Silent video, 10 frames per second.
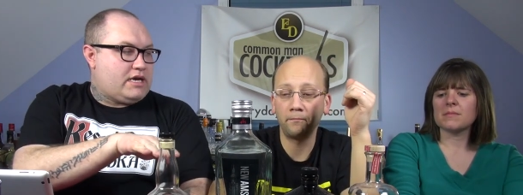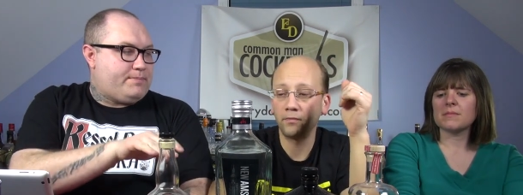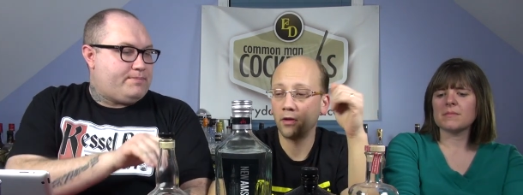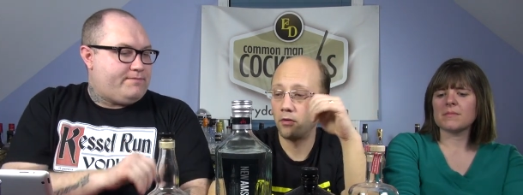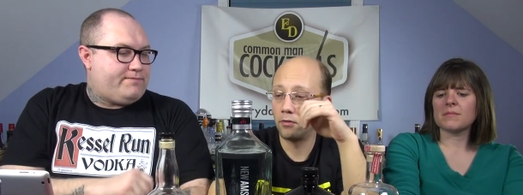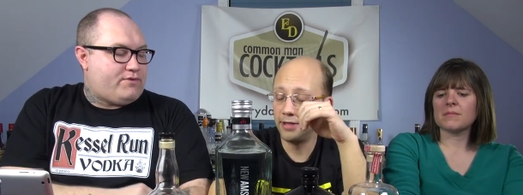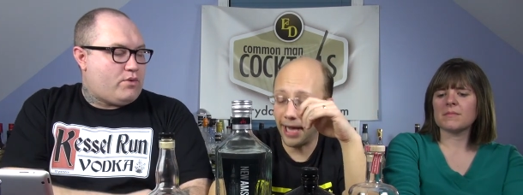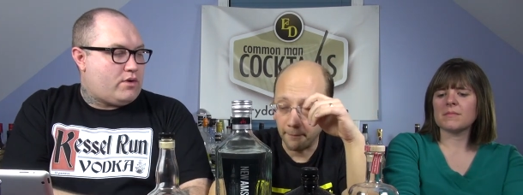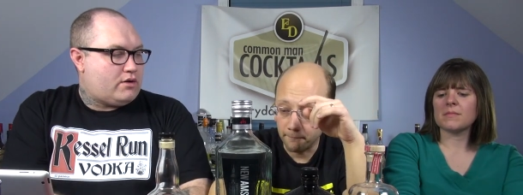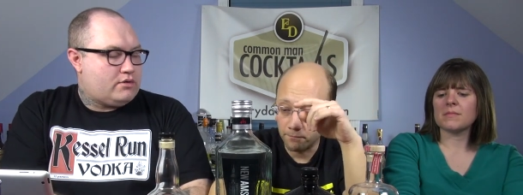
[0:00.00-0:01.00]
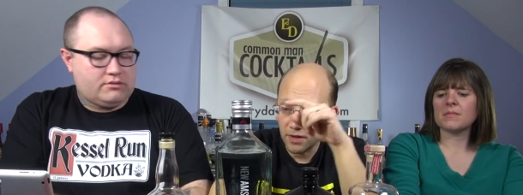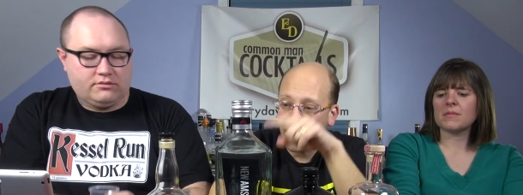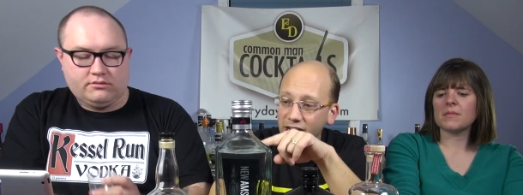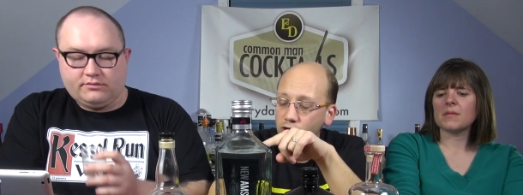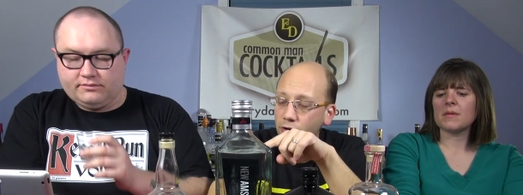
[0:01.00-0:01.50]
Speaker 1: top four. Yeah.
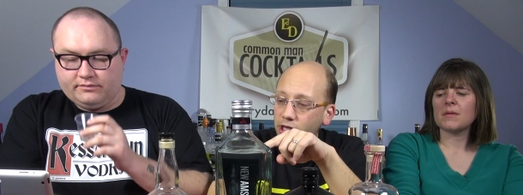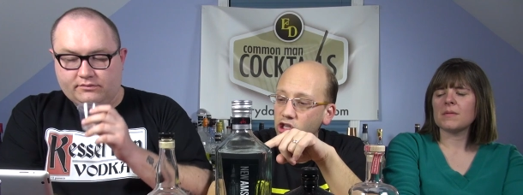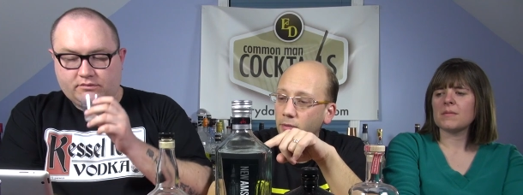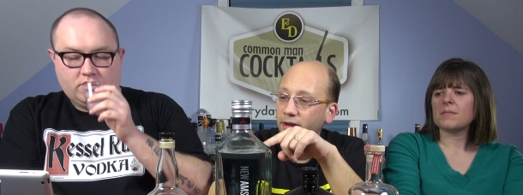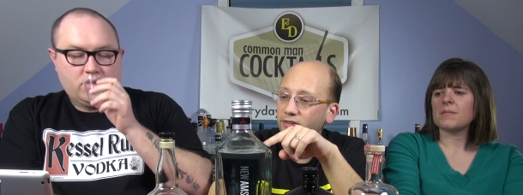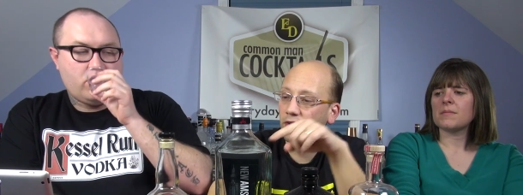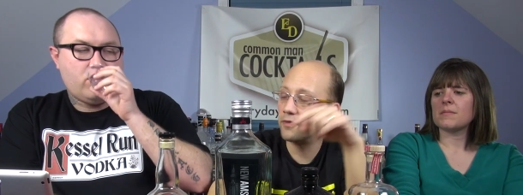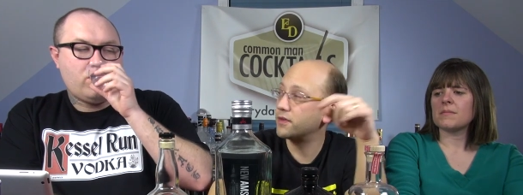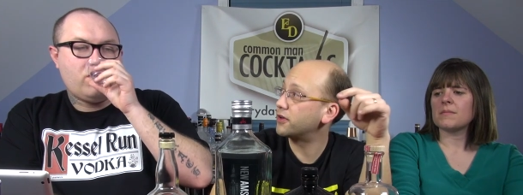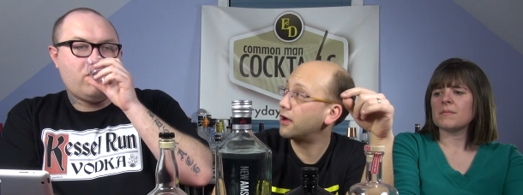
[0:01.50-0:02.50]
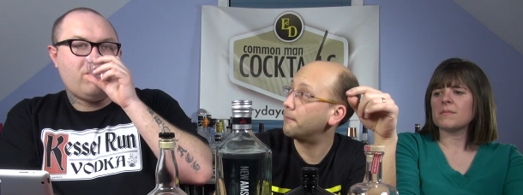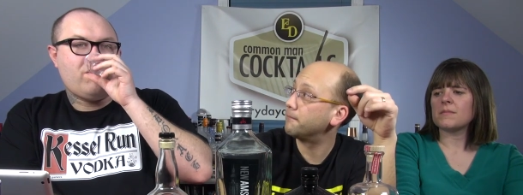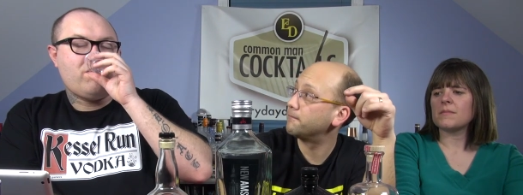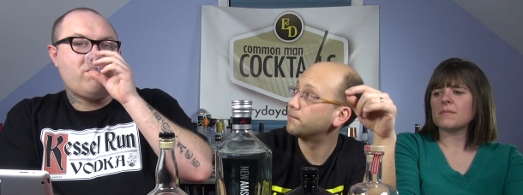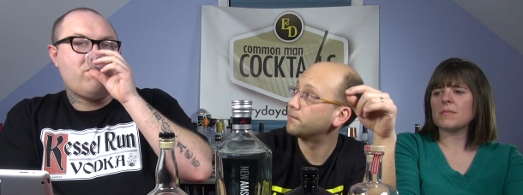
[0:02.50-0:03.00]
It's traditional, but it's not over the
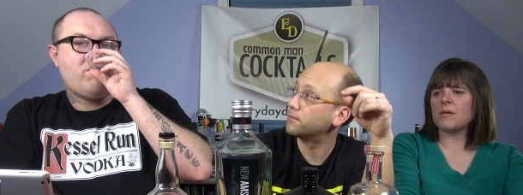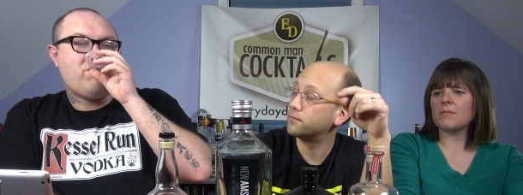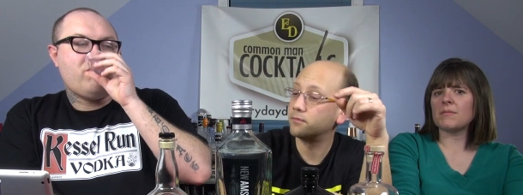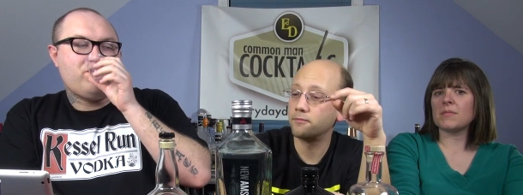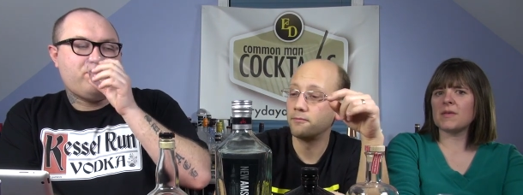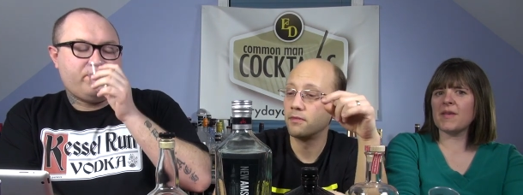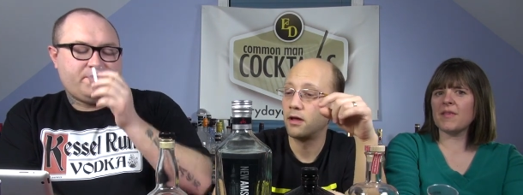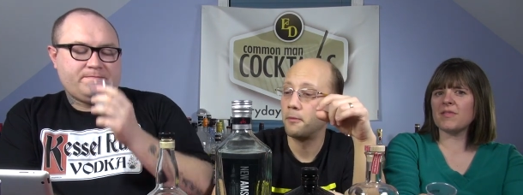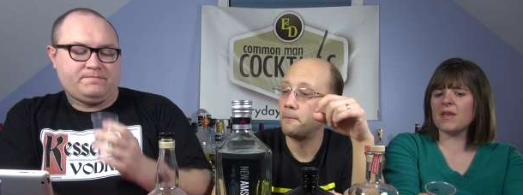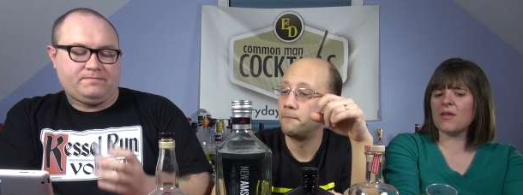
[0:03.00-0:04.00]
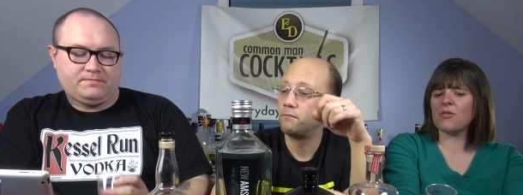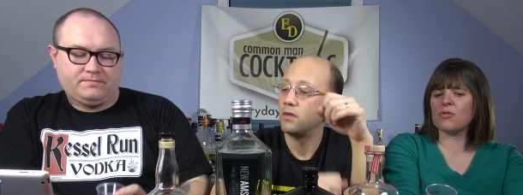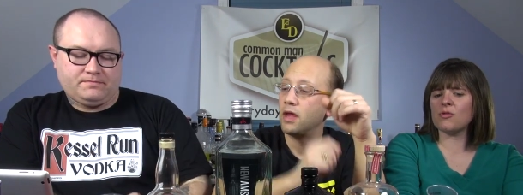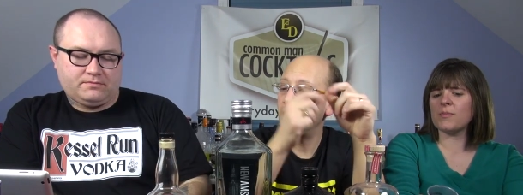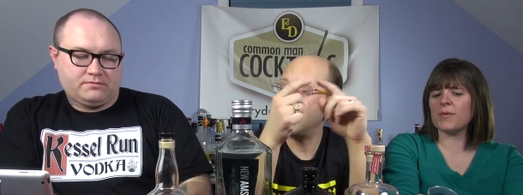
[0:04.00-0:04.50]
top.
Speaker 2: No, this has
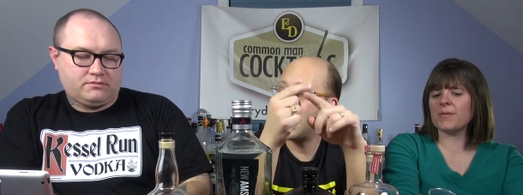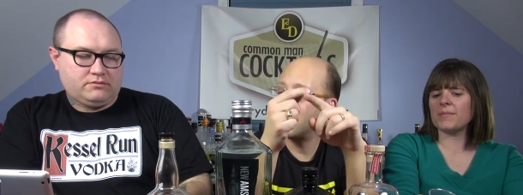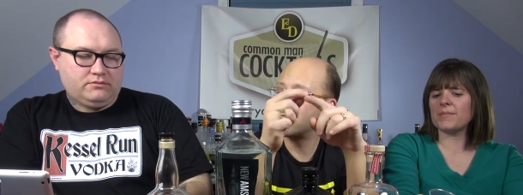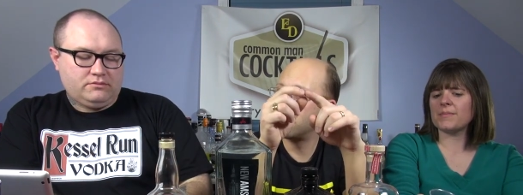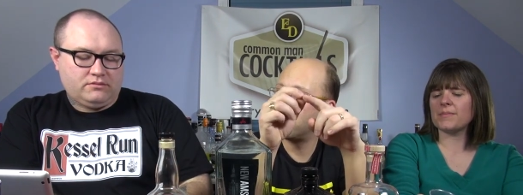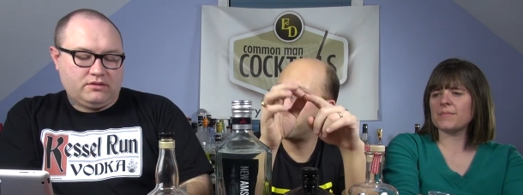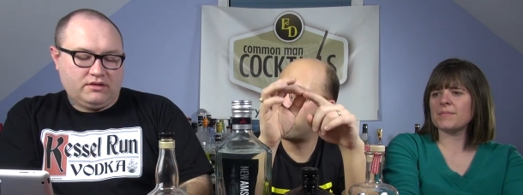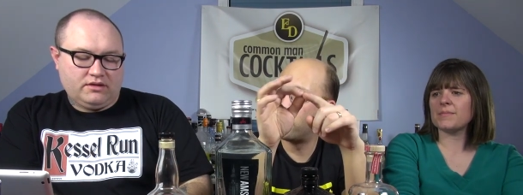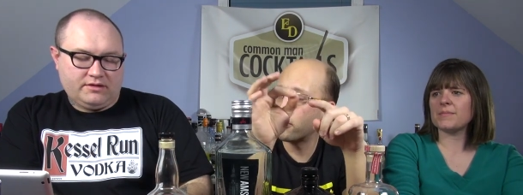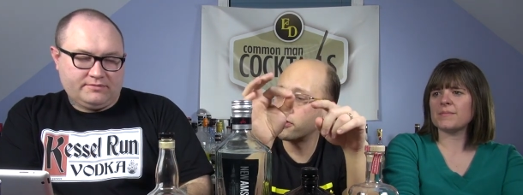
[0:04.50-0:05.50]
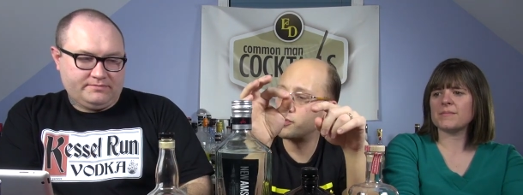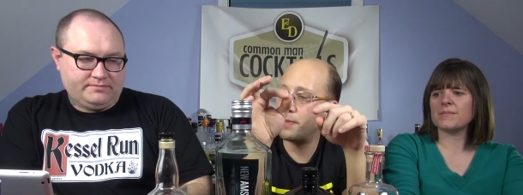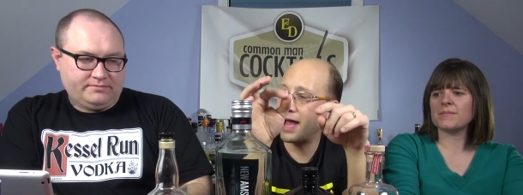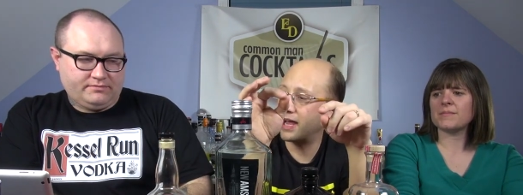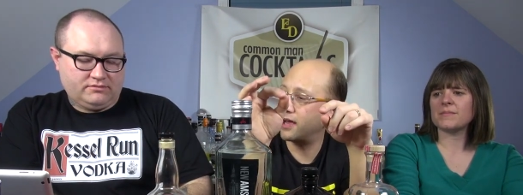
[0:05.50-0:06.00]
nice juniper. It
Speaker 1: has a little bit of
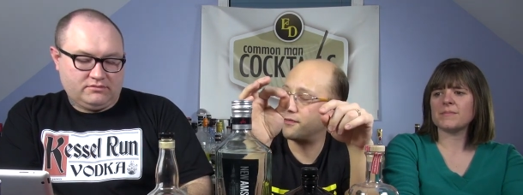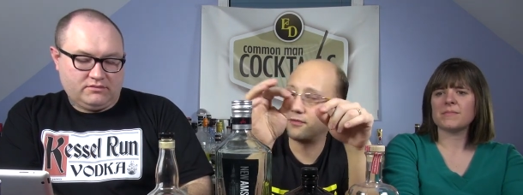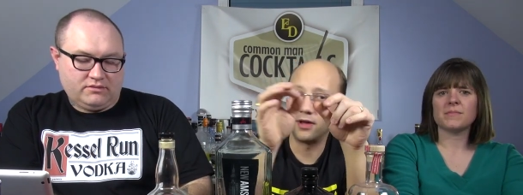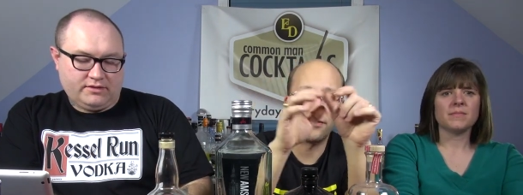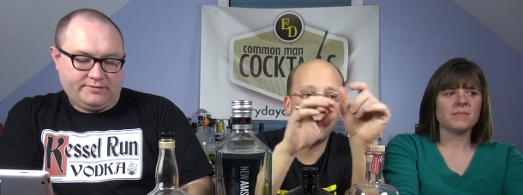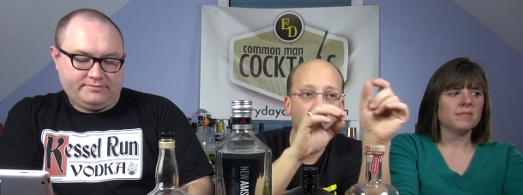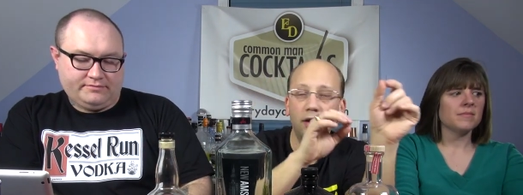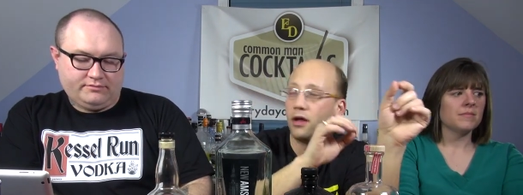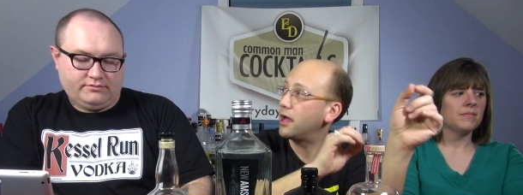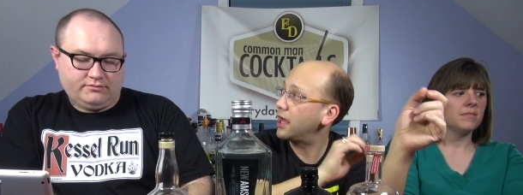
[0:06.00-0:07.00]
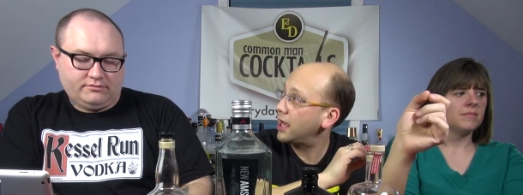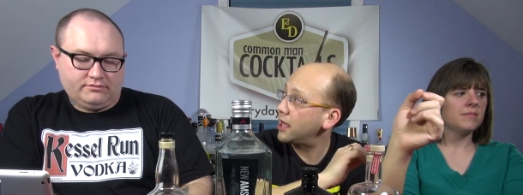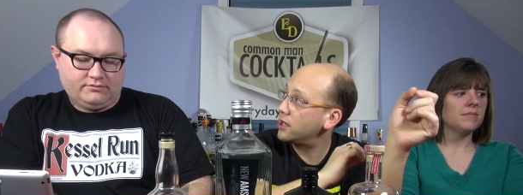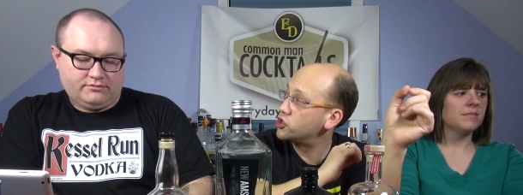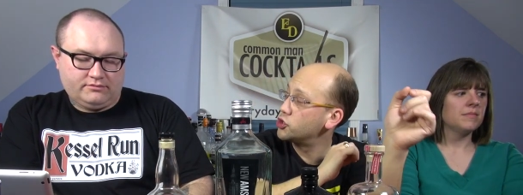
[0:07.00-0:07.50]
orange back end flavor
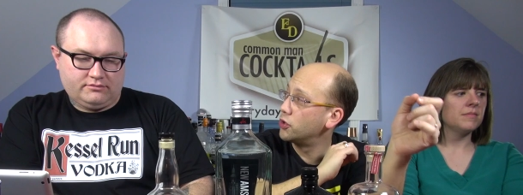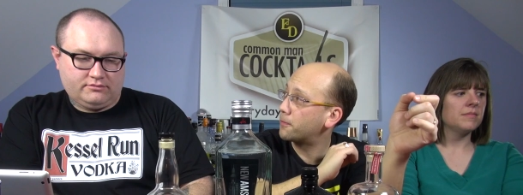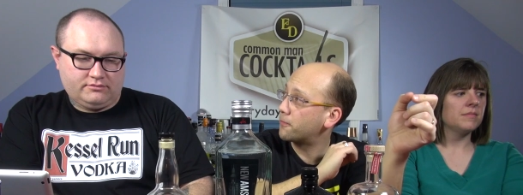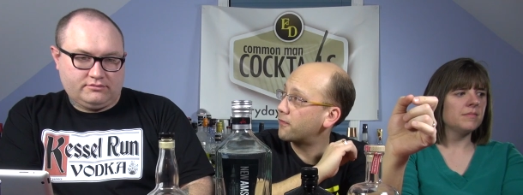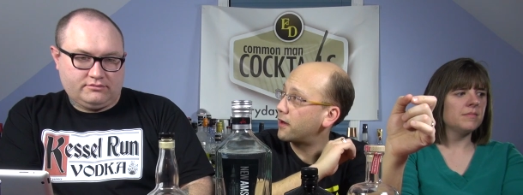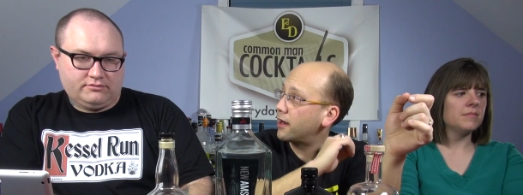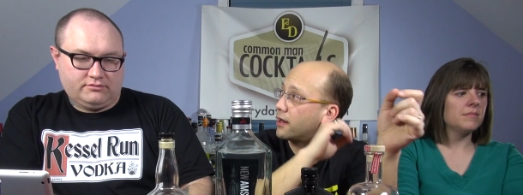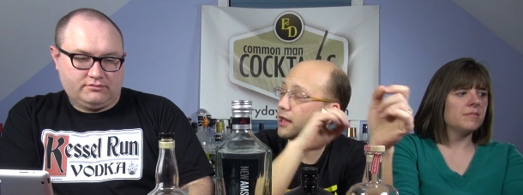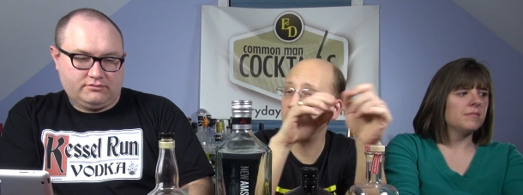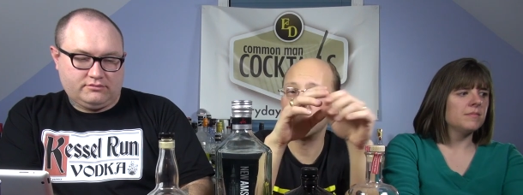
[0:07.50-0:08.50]
and juniper front end. Like